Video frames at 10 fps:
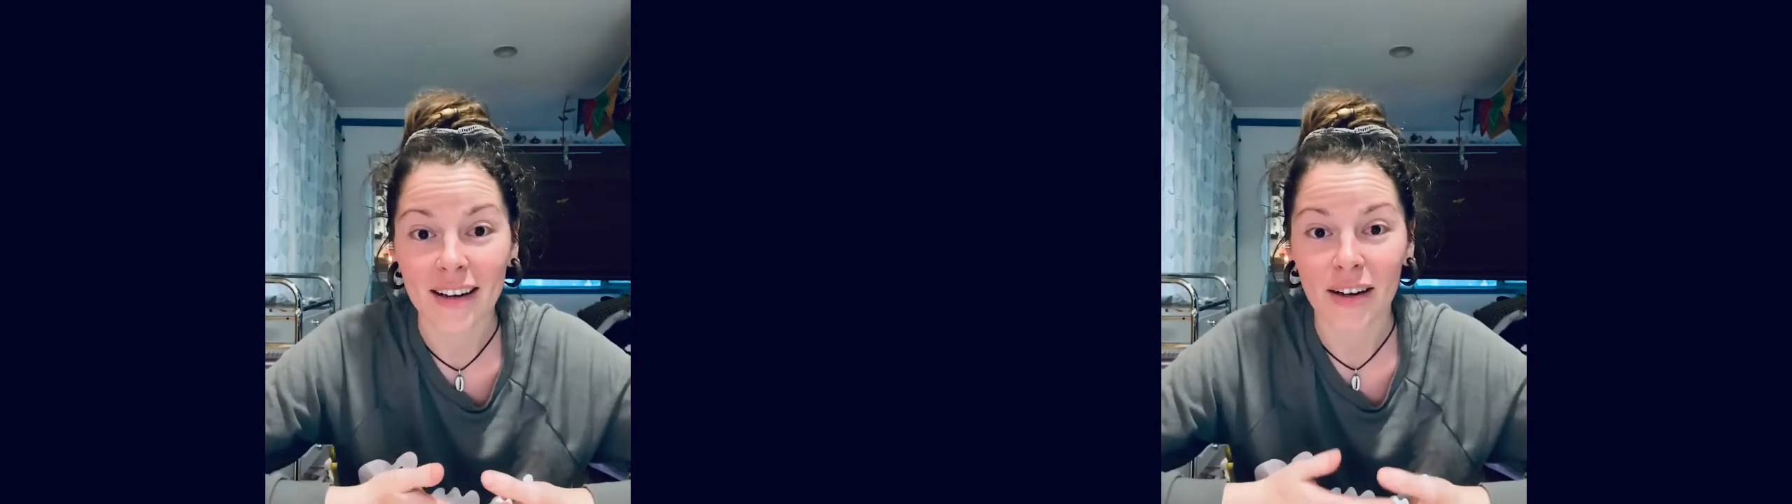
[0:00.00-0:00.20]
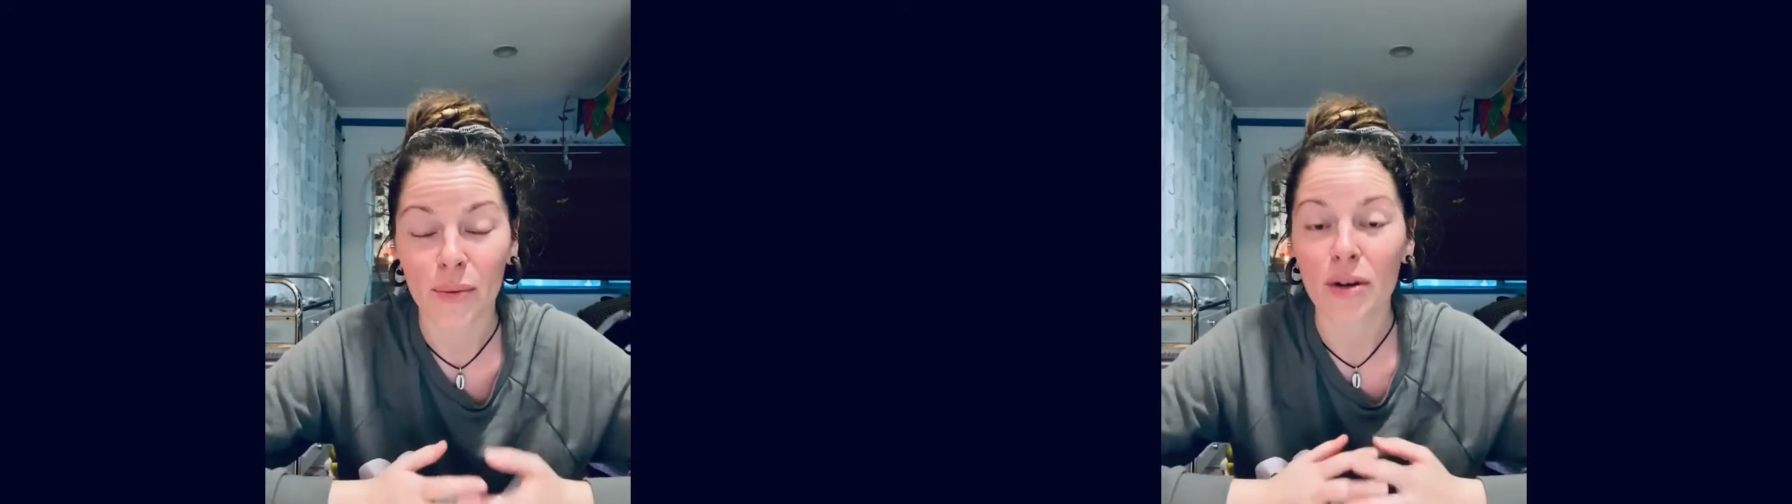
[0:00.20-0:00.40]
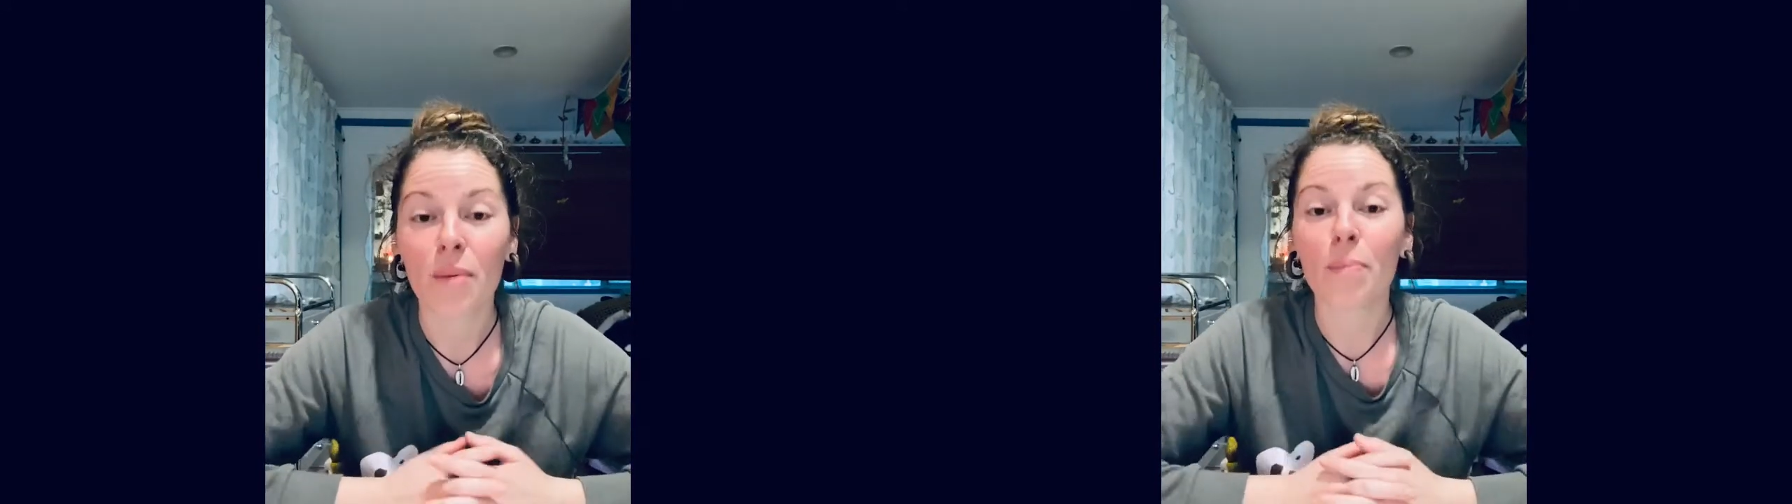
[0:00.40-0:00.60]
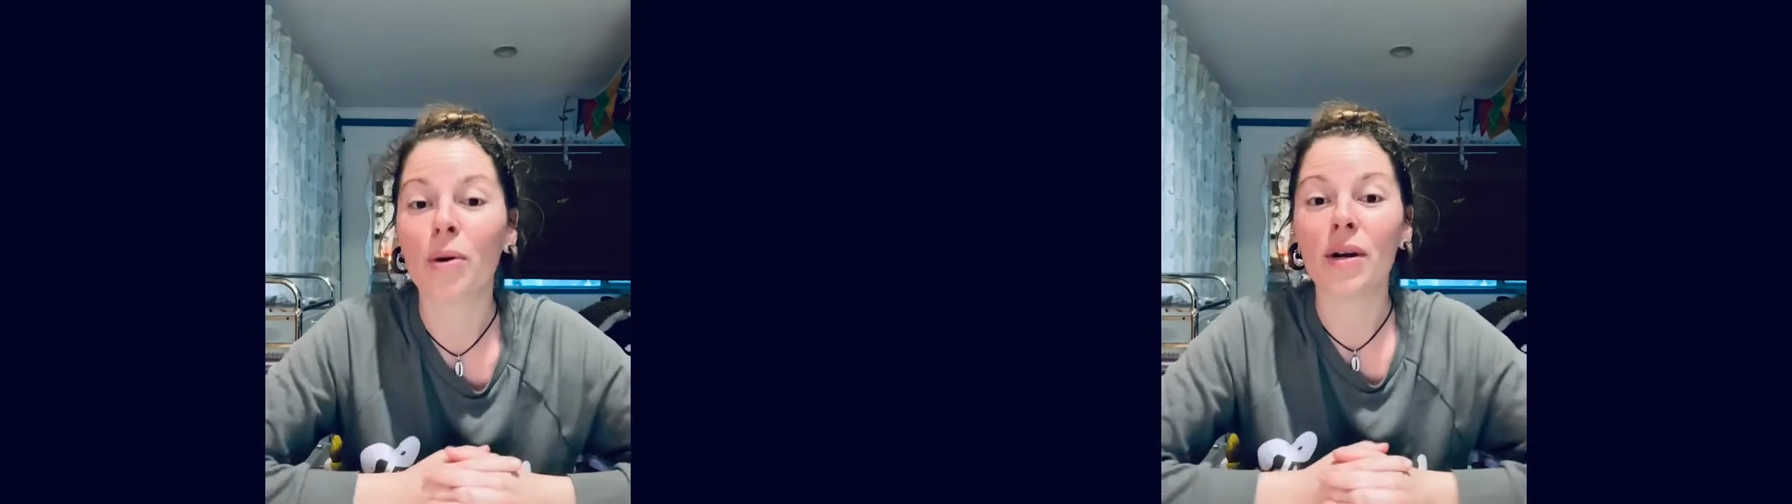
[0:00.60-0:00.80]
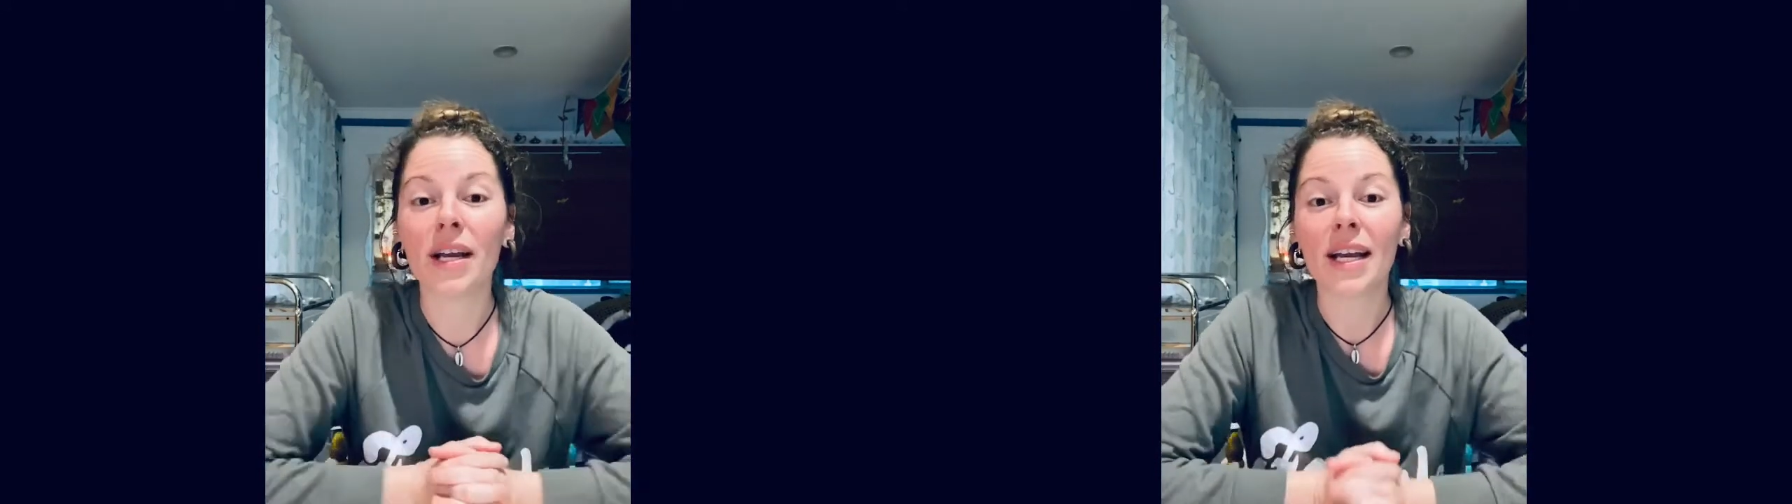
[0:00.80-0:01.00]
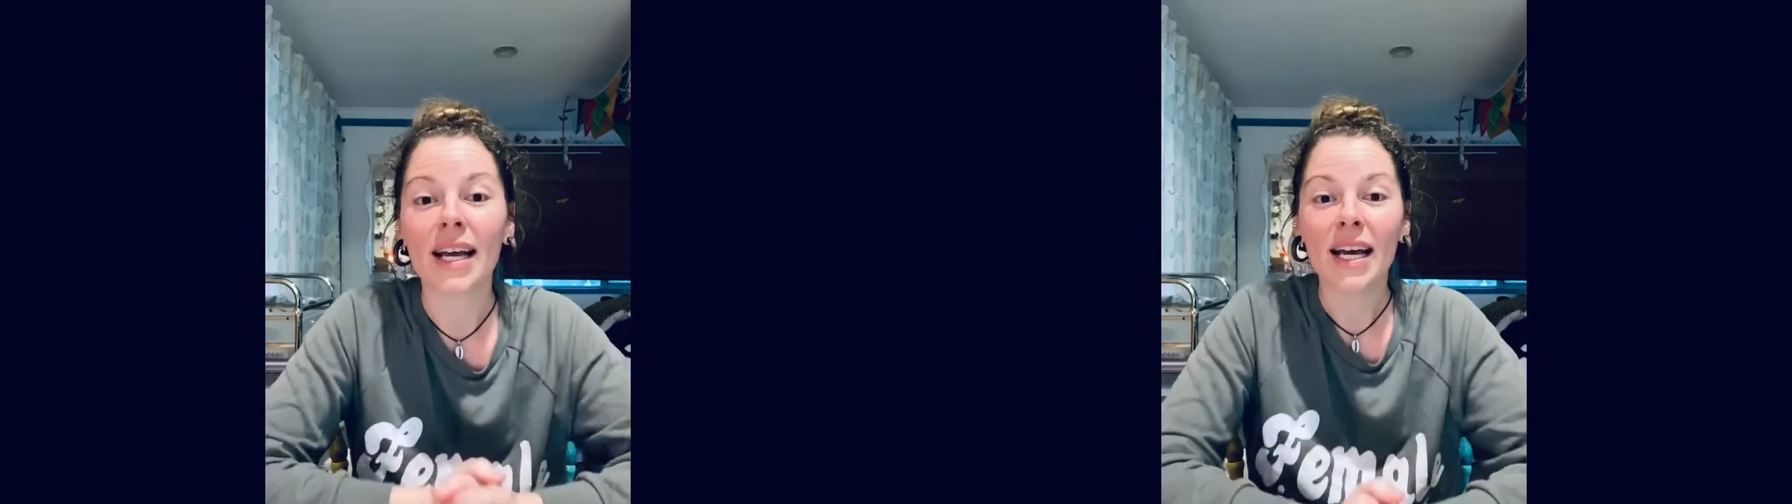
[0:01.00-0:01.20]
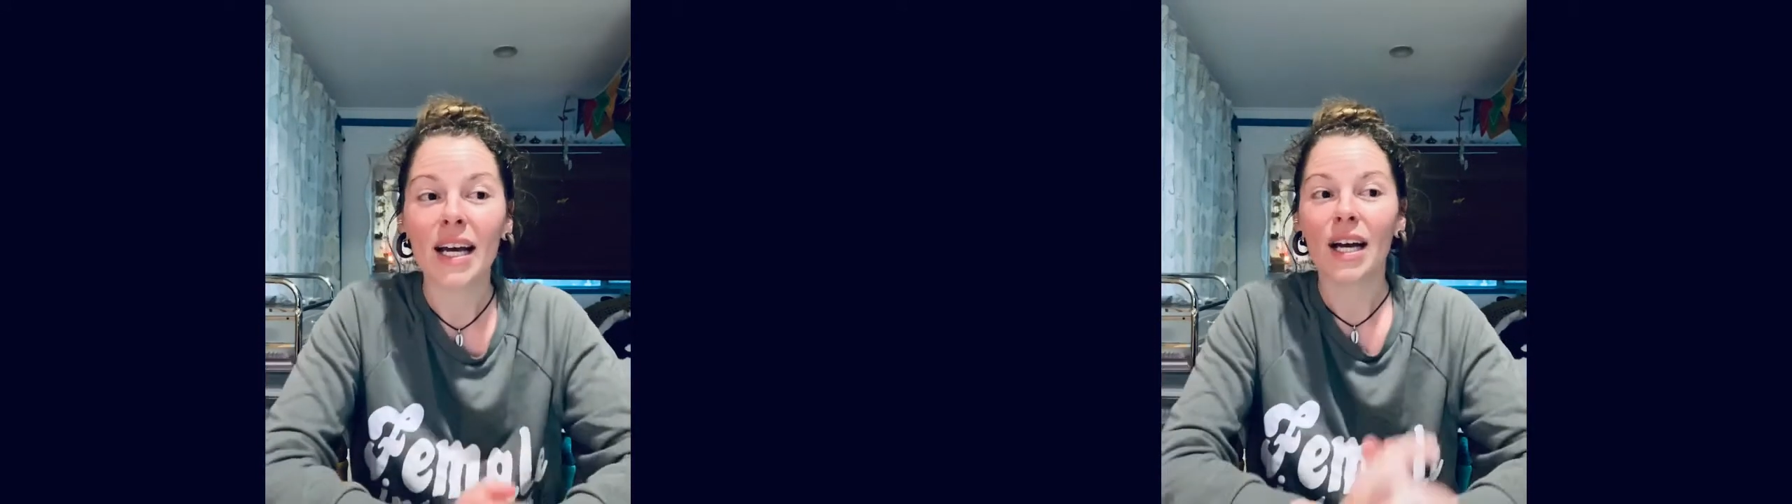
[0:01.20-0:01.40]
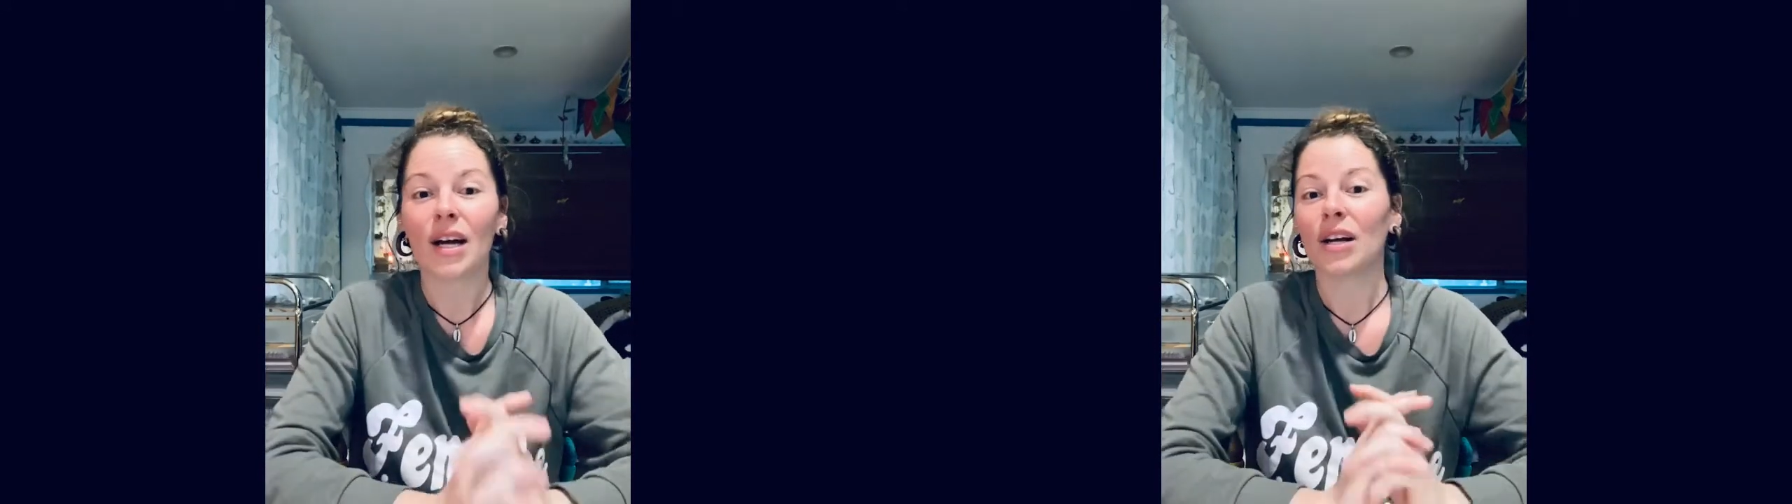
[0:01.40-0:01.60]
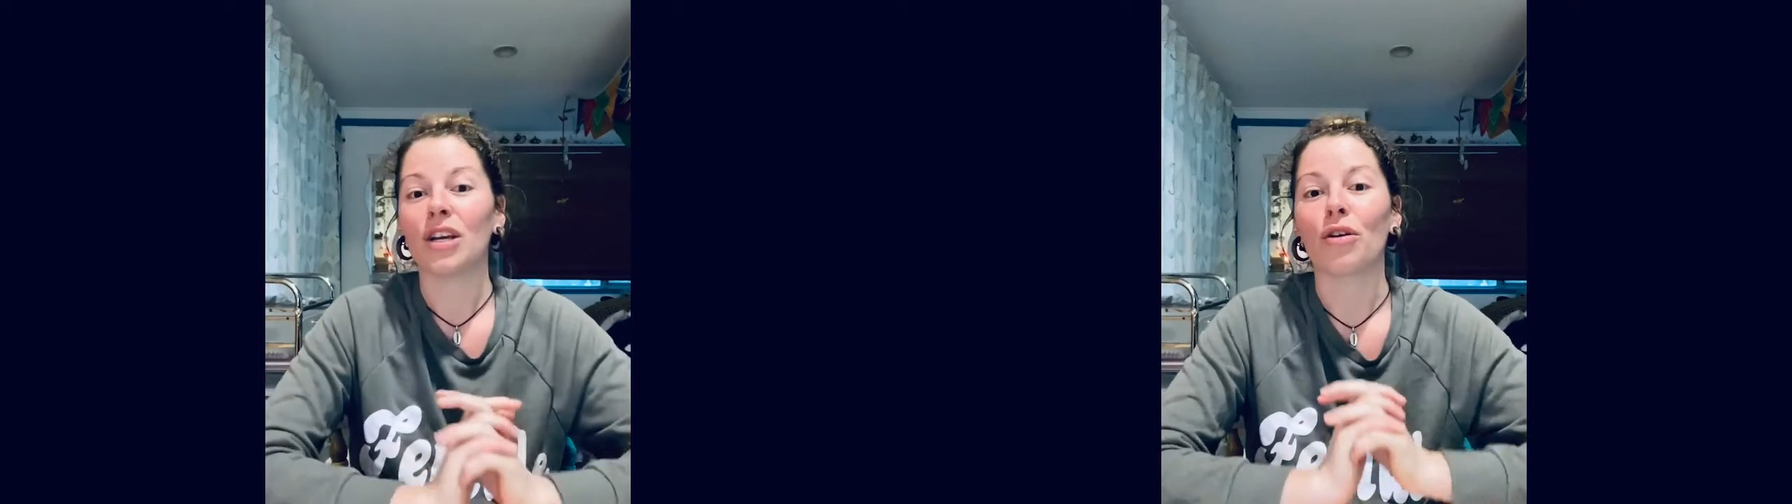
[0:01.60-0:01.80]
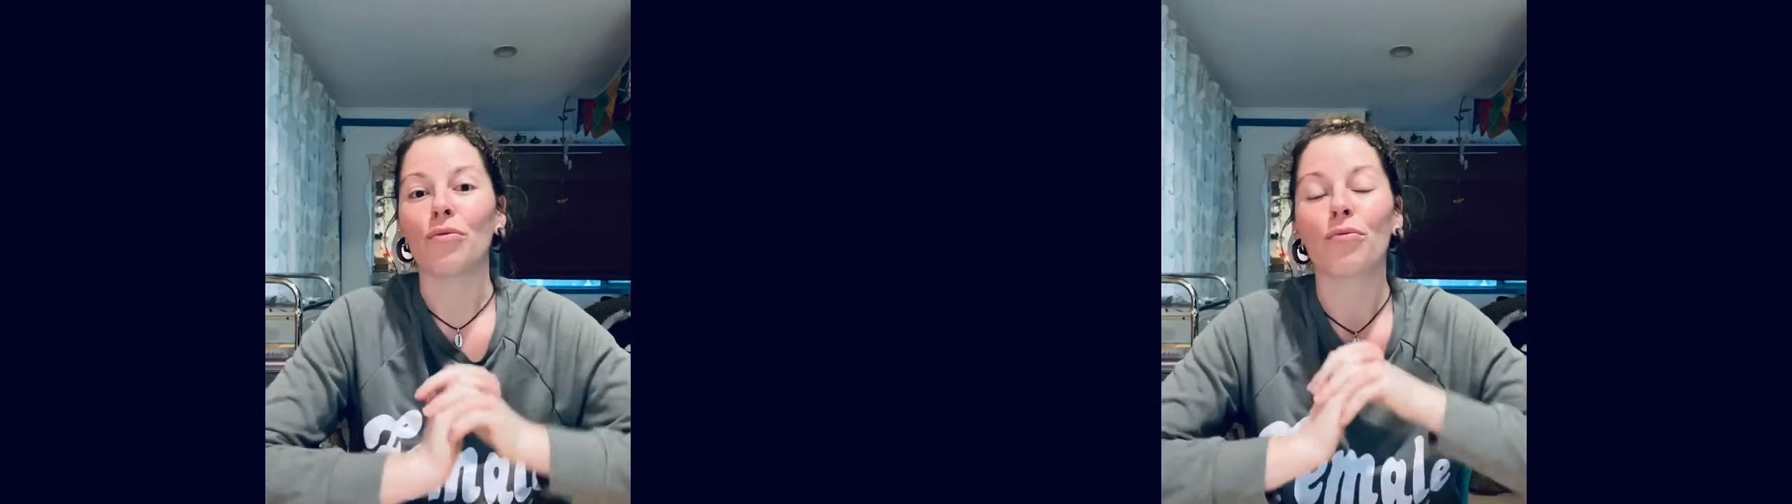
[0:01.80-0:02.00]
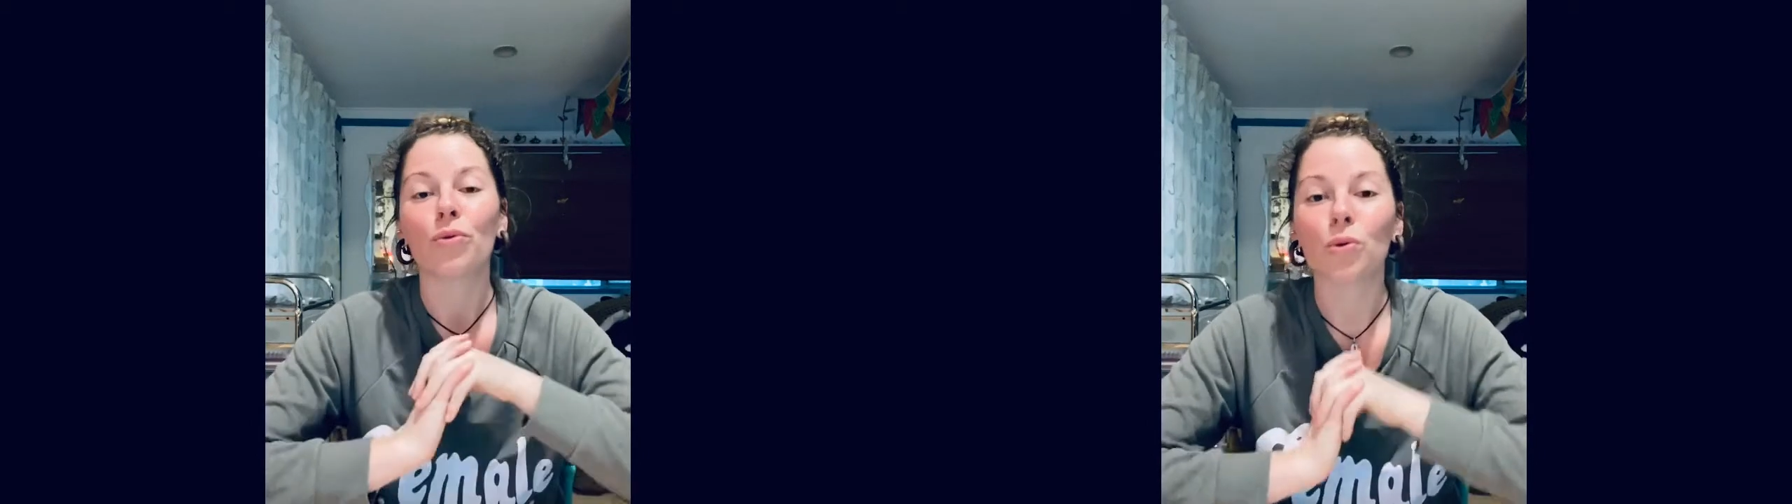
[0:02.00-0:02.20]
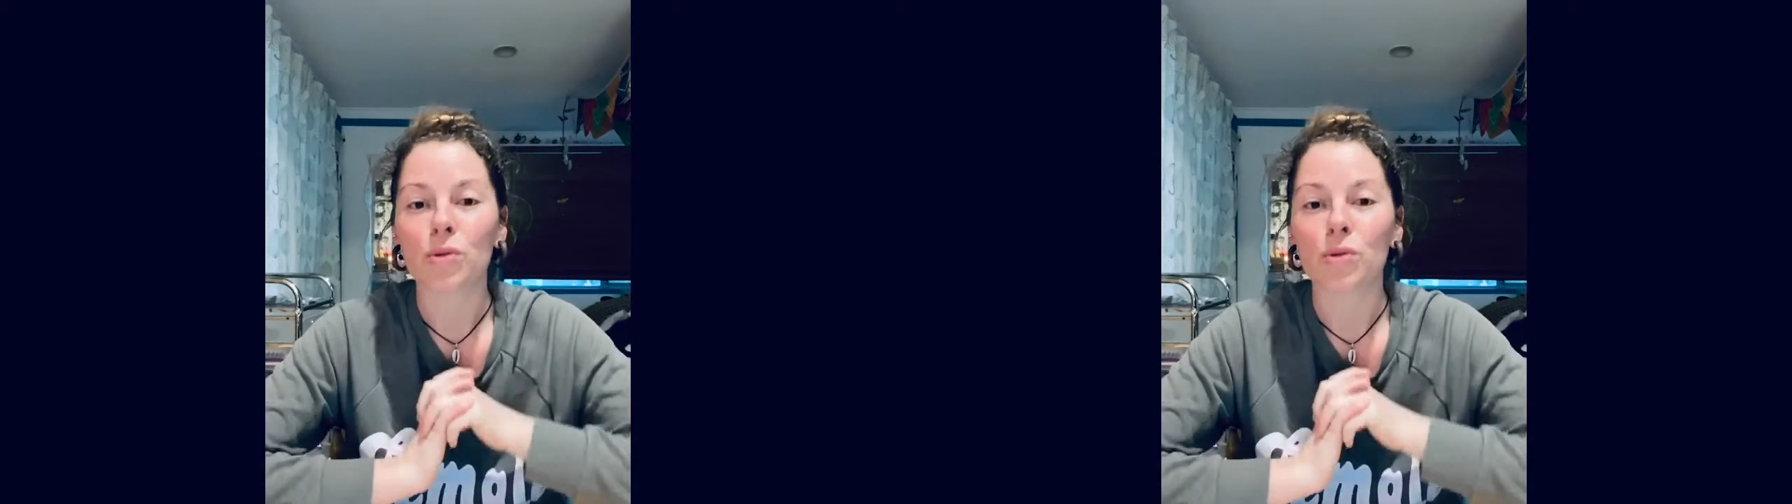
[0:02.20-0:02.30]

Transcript: We're not putting, rules